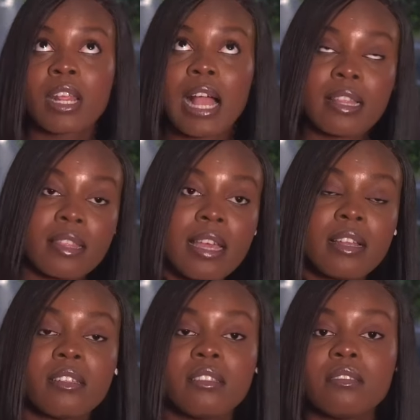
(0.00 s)
And
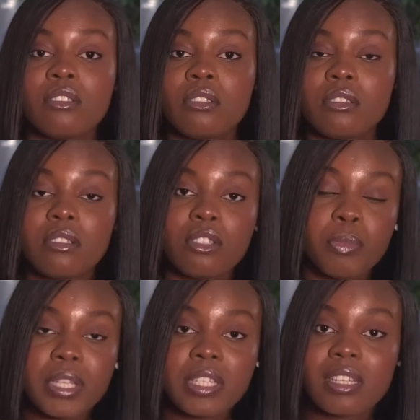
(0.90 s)
then it
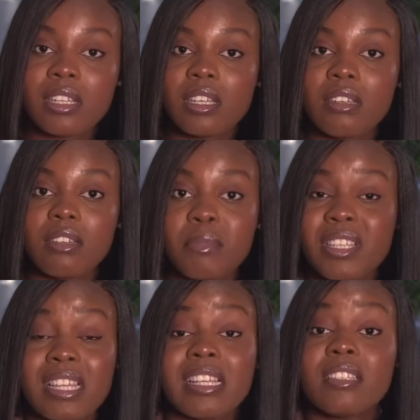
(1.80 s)

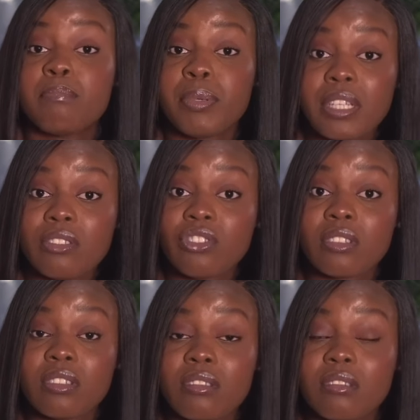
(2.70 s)
means that the pin
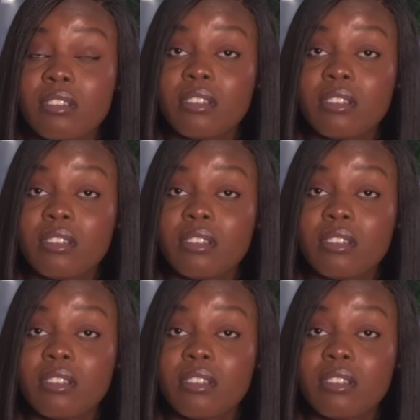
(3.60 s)
just